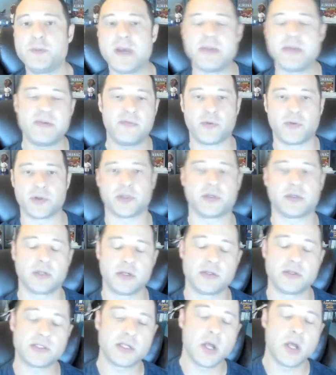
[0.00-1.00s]
you pay before the
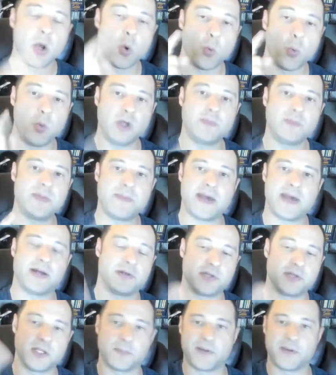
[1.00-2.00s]
cruise will be
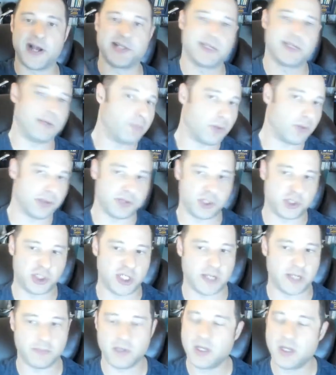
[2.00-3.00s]
better than the price on board the
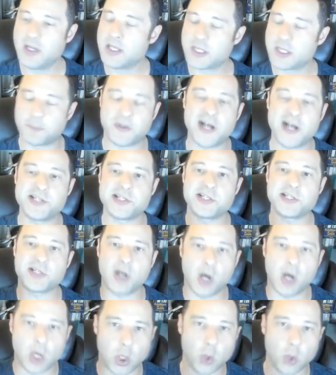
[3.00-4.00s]
ship. The prices
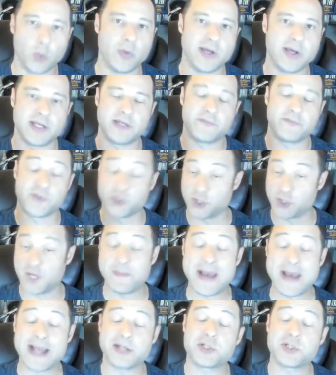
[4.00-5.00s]
for drink
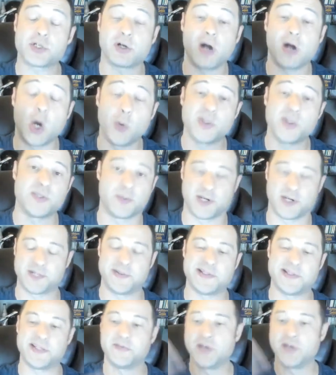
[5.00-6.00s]
packages are always more
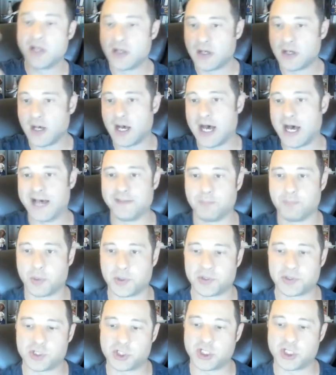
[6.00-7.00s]
expensive on
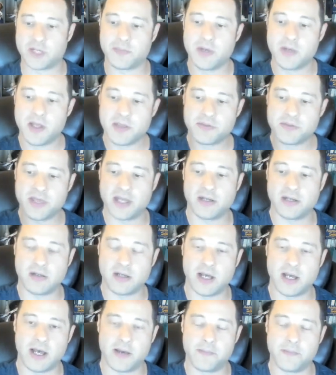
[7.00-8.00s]
board the ship than
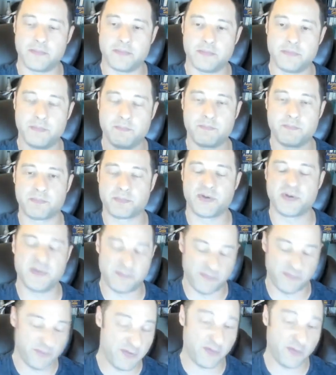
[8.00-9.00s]

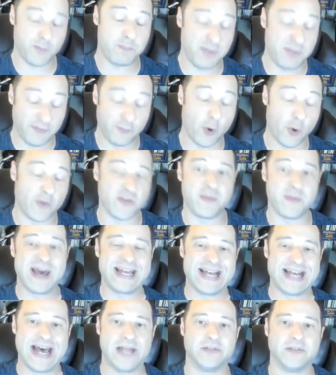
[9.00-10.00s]
before if you buy
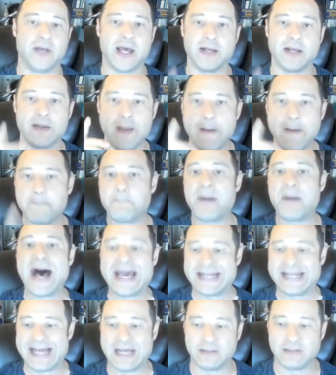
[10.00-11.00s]
it online.
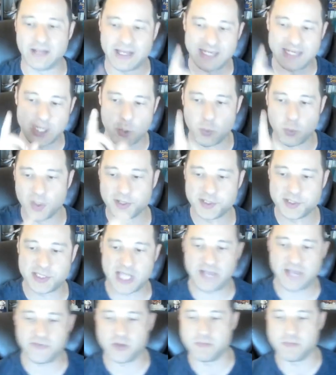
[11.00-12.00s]
Buy it online, it will
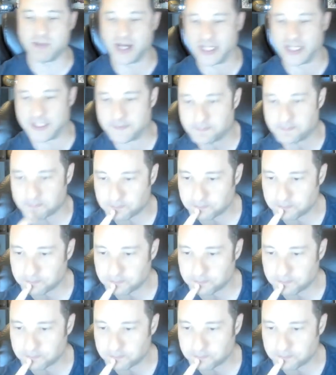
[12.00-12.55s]
save you money.